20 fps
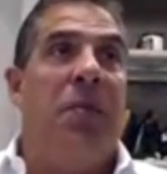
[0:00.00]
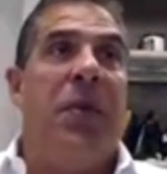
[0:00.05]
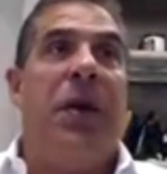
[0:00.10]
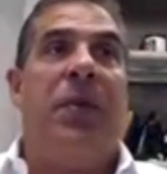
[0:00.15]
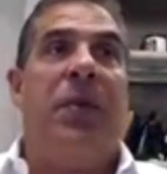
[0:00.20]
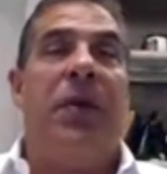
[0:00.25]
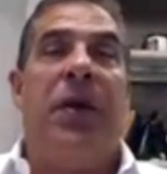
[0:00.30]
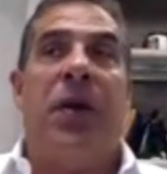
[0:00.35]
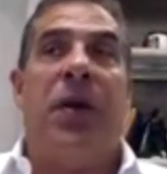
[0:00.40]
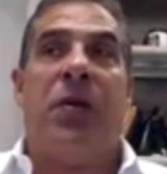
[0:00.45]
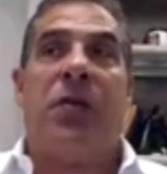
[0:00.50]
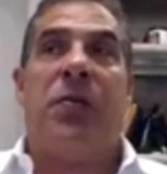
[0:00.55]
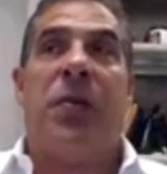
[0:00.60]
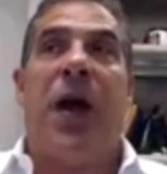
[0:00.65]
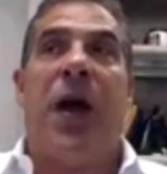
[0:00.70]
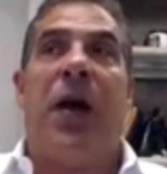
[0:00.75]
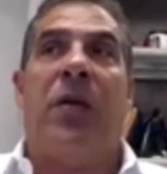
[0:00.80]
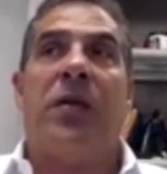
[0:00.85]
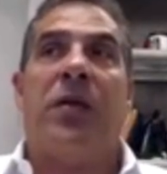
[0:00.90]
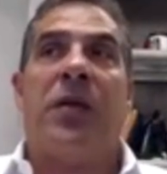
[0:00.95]
Maybe their
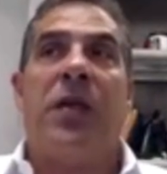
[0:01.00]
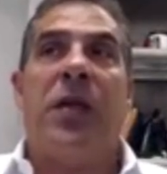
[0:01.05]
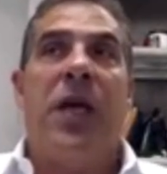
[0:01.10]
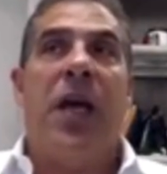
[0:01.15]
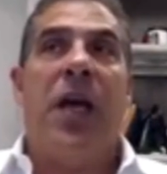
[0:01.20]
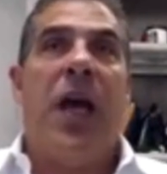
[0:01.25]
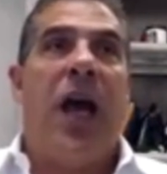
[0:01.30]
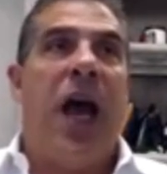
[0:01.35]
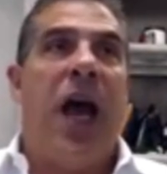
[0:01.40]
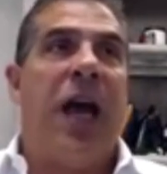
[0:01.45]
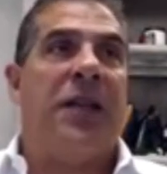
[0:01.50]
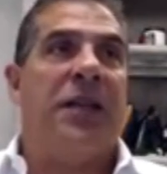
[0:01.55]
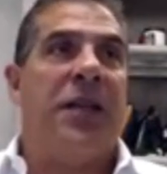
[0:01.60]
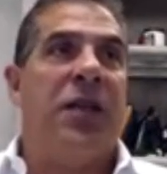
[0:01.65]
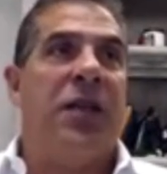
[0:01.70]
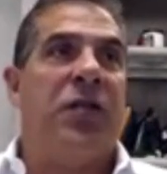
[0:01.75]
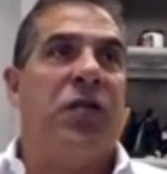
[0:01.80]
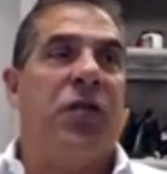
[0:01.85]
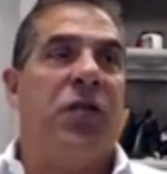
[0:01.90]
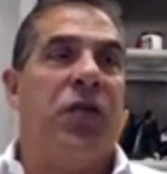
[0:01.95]
spouse has
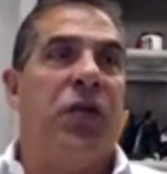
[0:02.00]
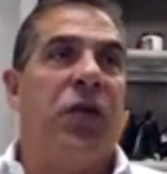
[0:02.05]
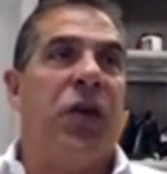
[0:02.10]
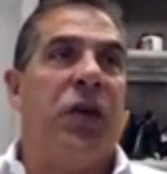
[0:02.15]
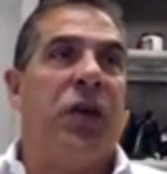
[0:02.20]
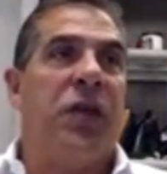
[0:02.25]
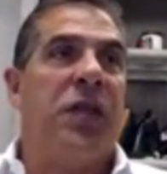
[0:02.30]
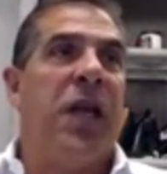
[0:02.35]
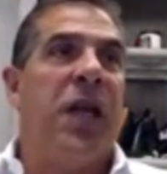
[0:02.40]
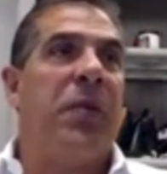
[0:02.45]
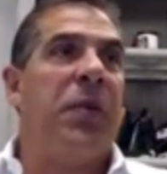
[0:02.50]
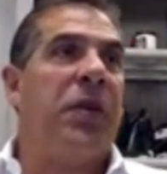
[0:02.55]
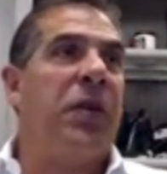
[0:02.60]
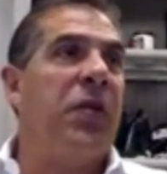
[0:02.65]
an interest in real estate,